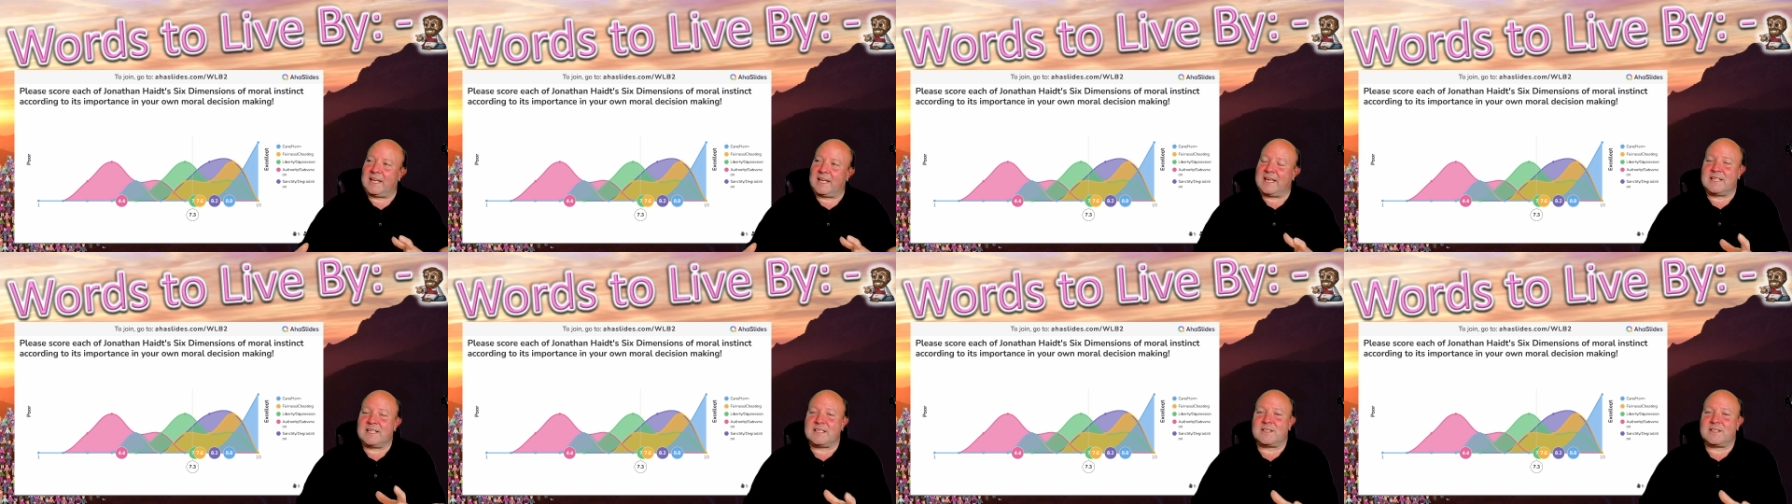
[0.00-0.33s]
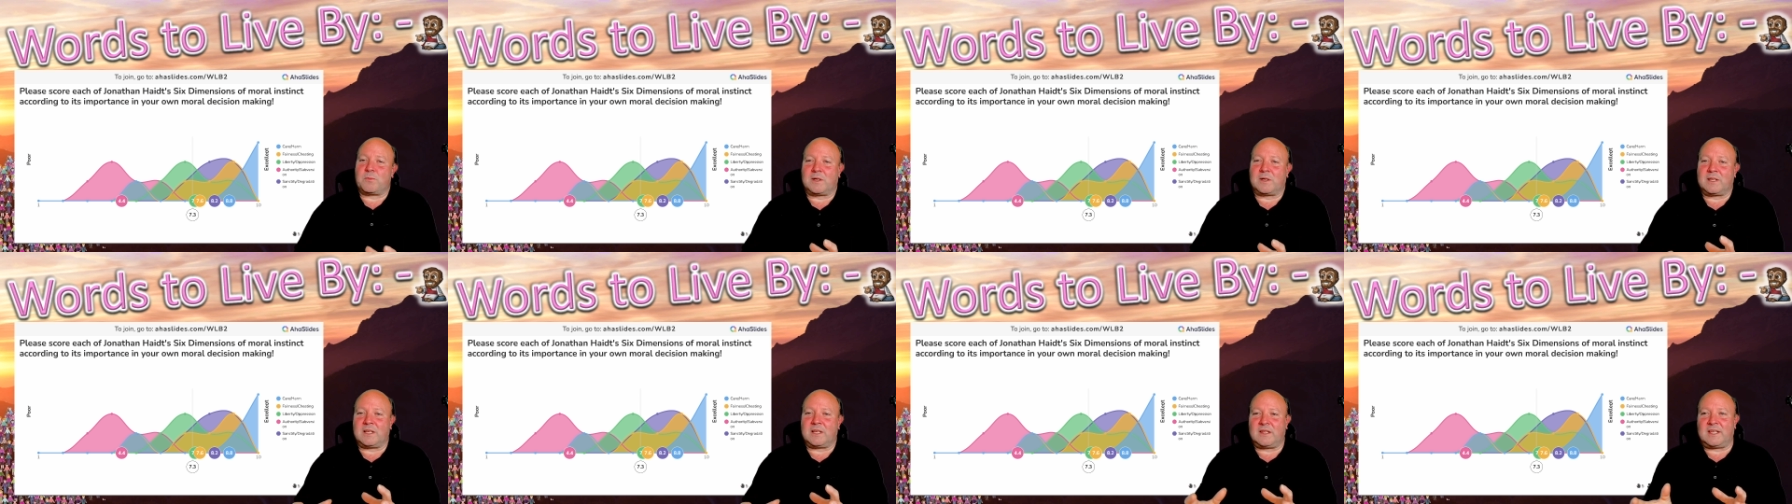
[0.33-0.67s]
is
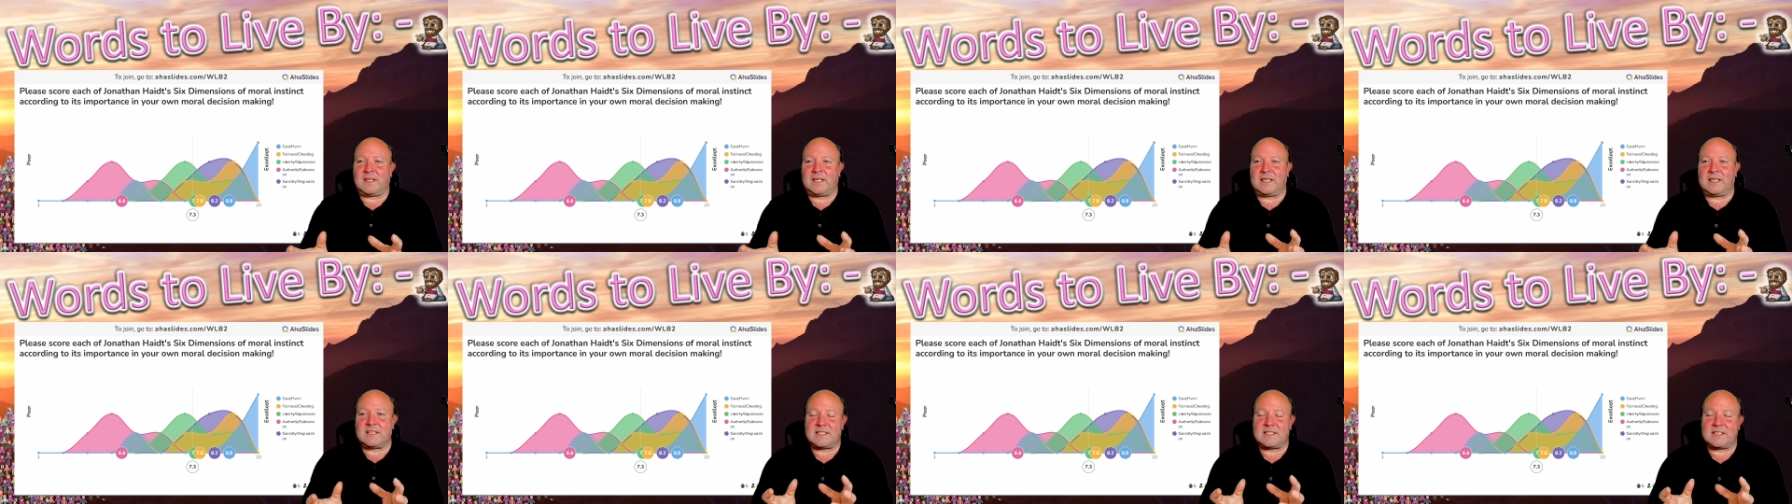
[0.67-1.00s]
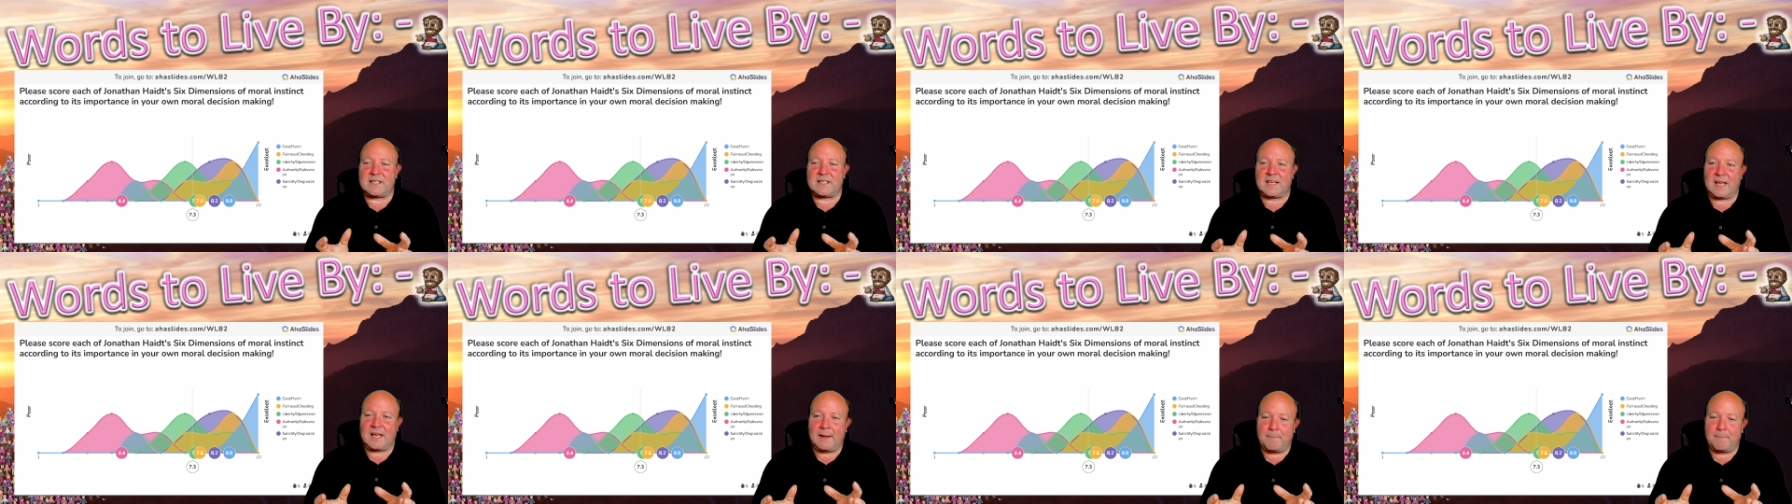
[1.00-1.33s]
one of the things
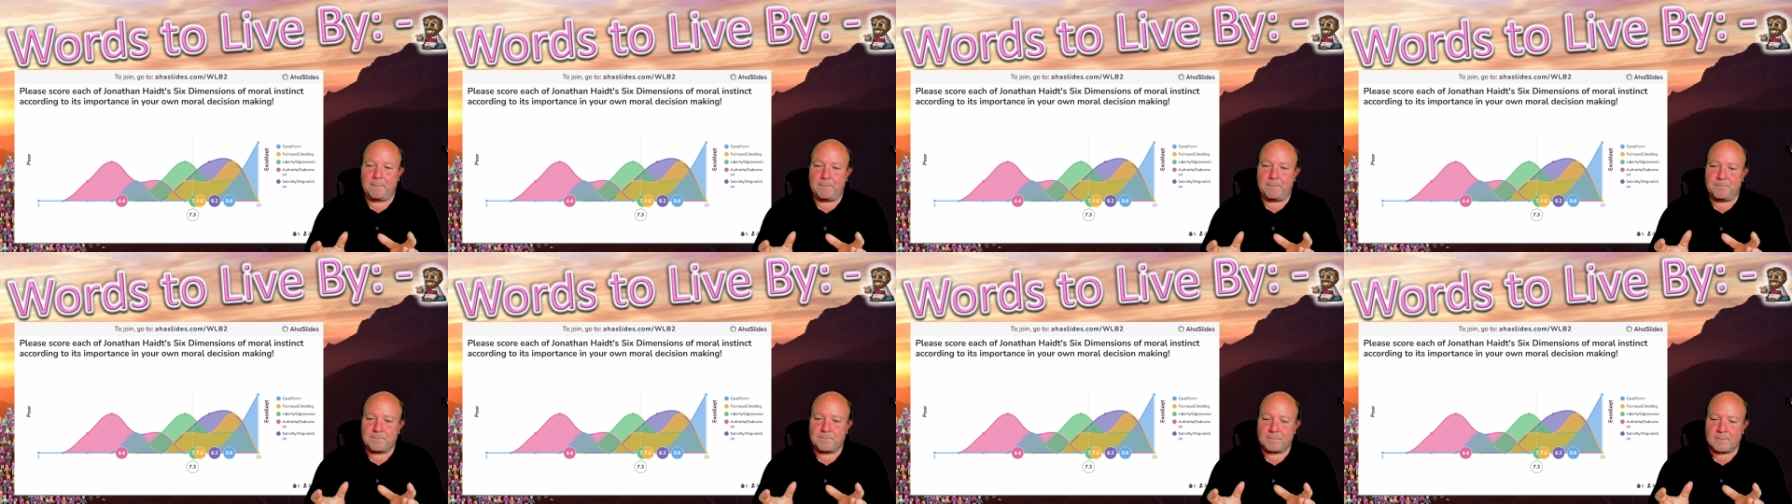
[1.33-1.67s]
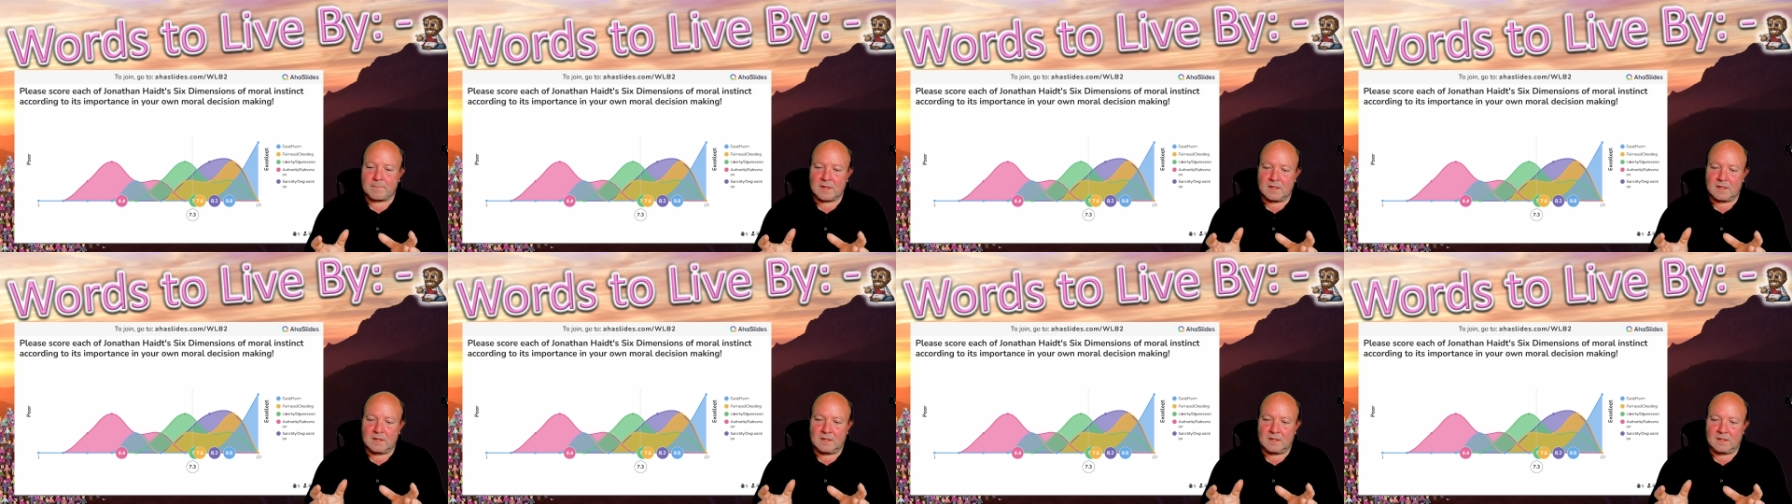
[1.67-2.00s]

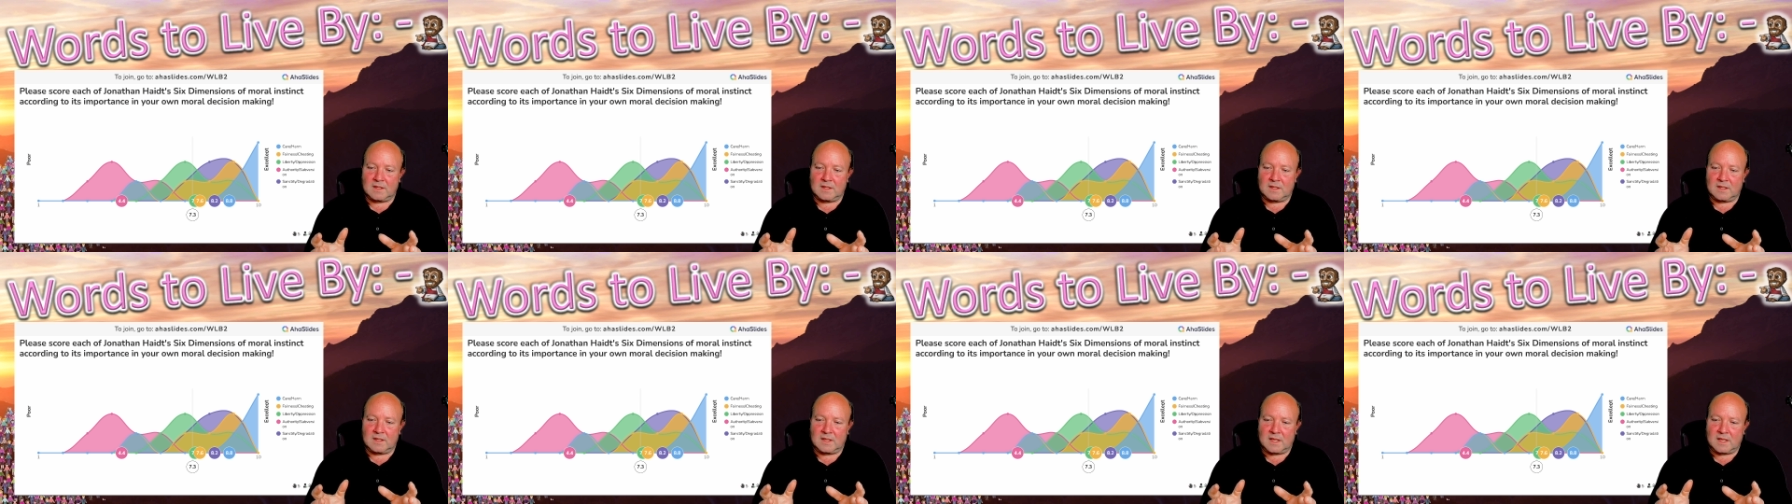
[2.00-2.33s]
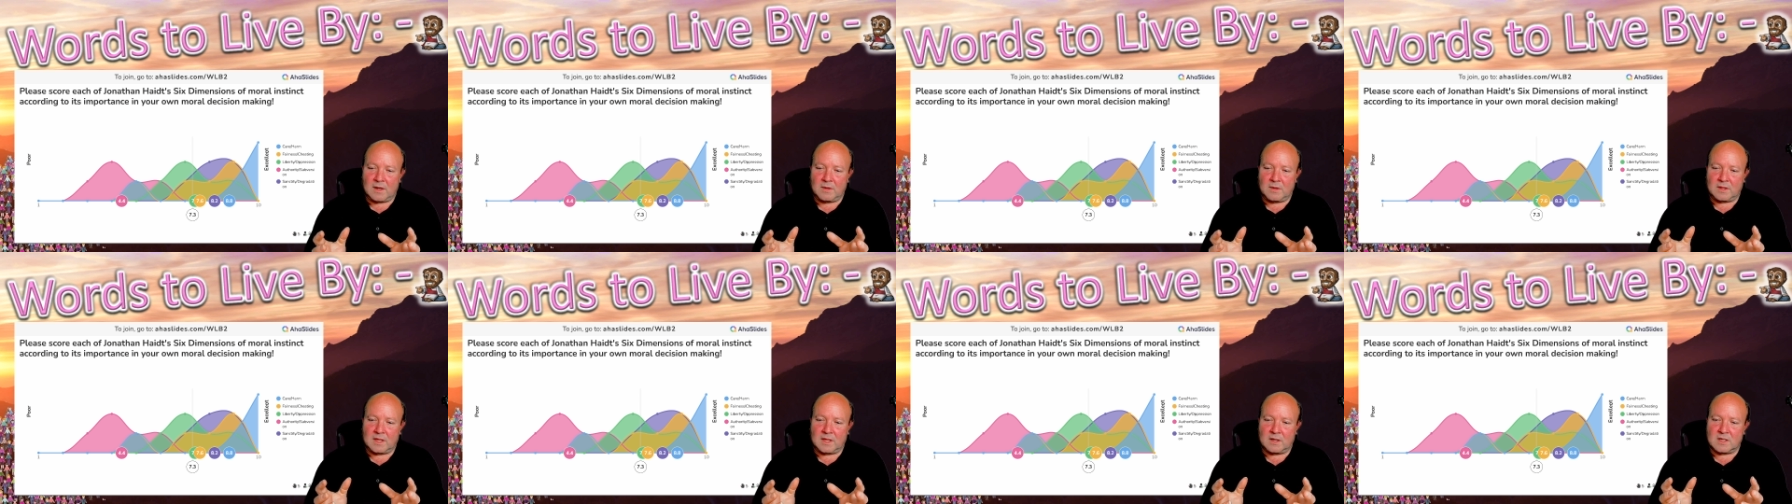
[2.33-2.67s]

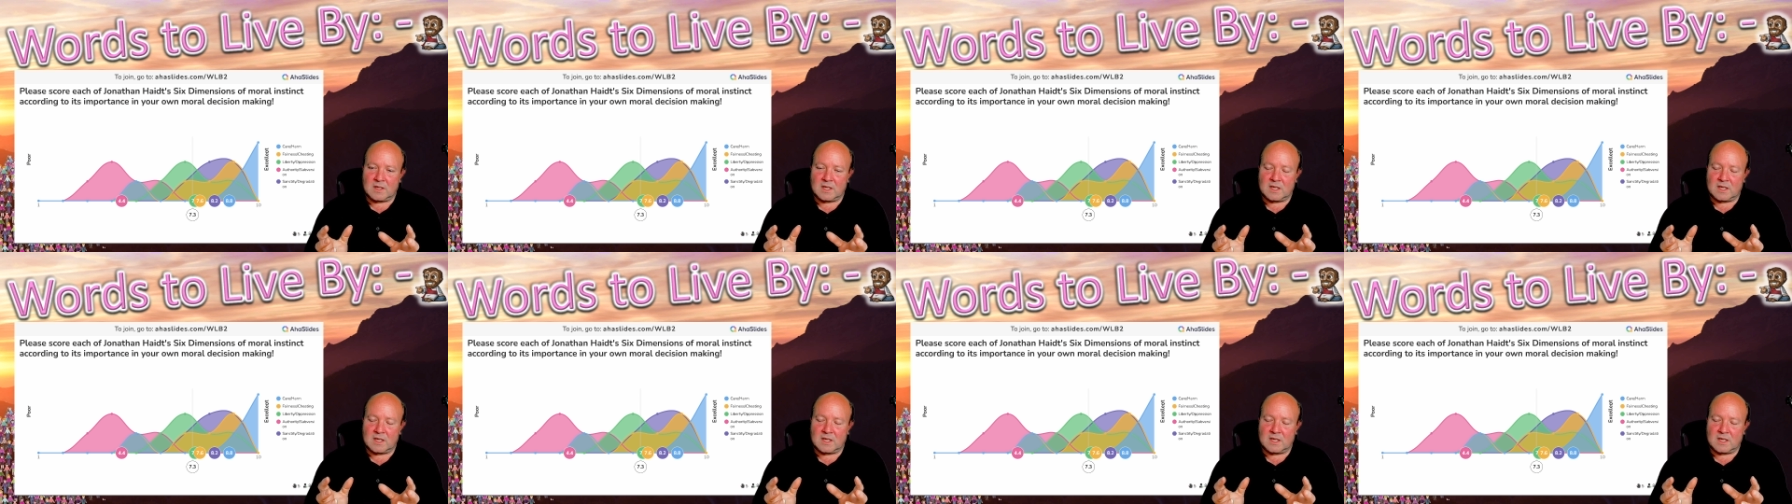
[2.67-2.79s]
that